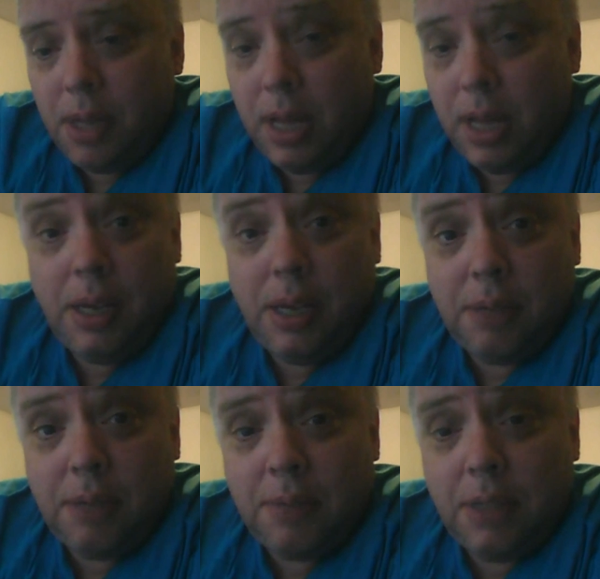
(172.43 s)

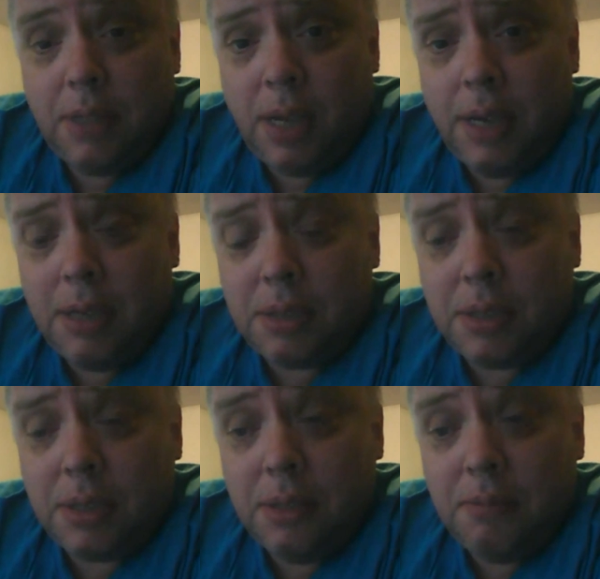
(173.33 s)
I I ask,
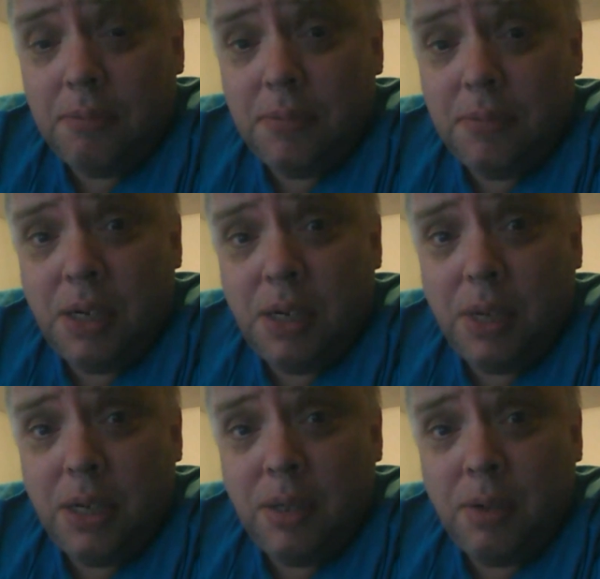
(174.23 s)

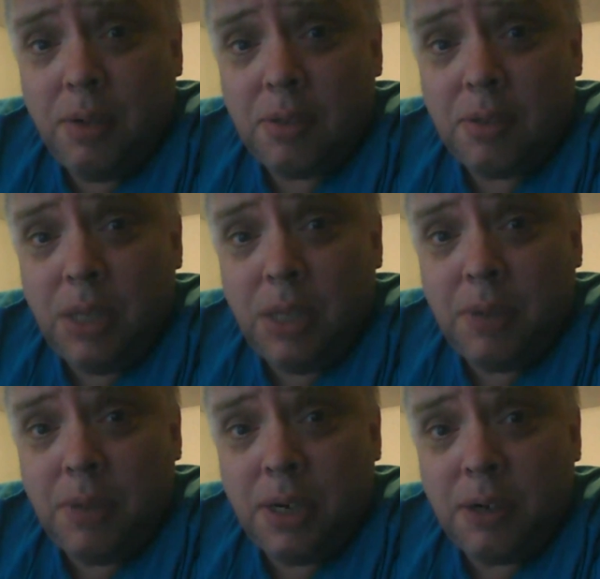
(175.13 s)
anybody notice when they
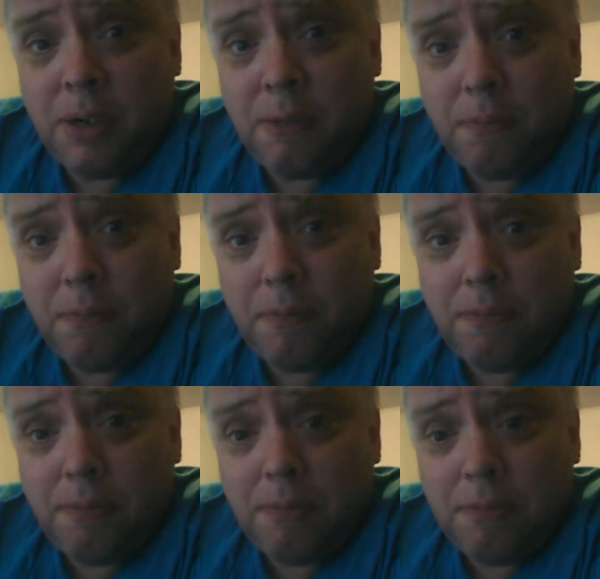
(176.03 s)
were there
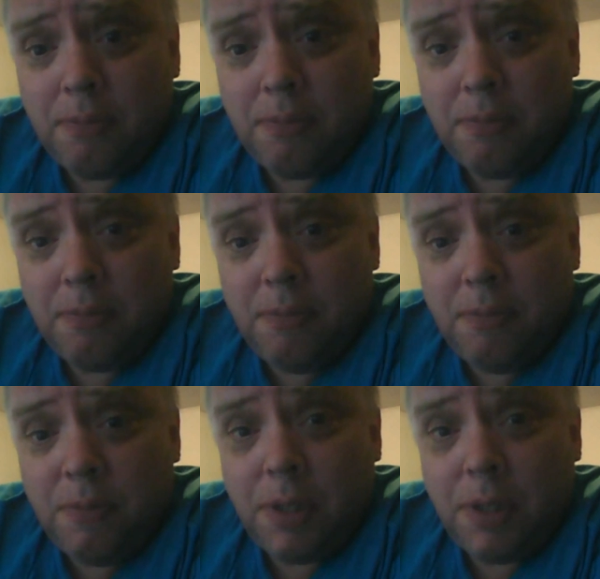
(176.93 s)

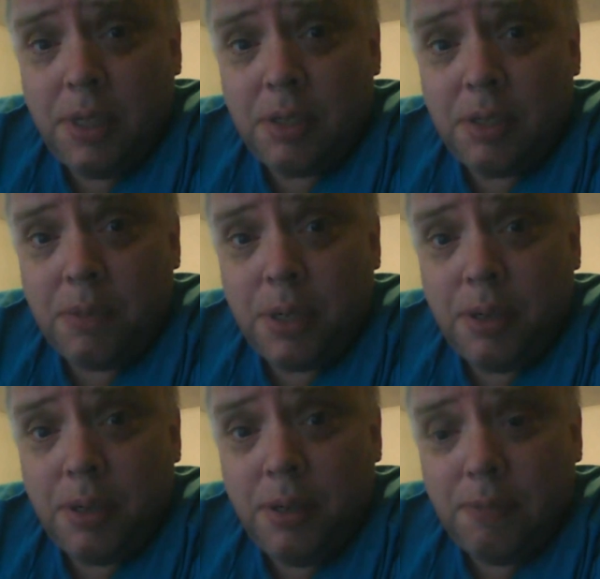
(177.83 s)
or they
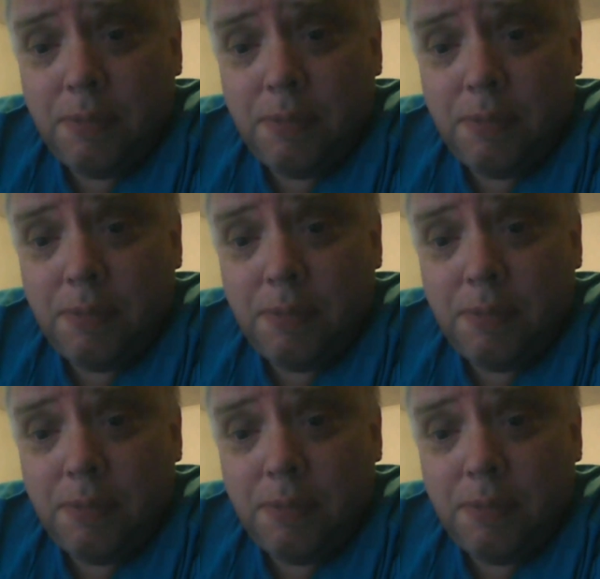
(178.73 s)
disappeared?